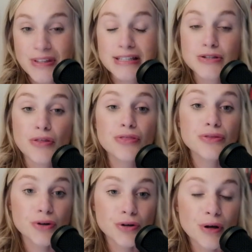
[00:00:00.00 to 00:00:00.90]
That's the
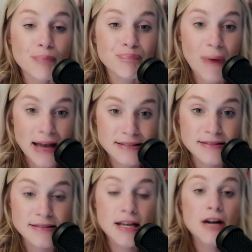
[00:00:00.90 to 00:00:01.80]
third
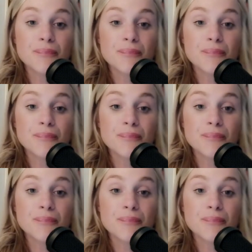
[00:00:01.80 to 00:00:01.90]
best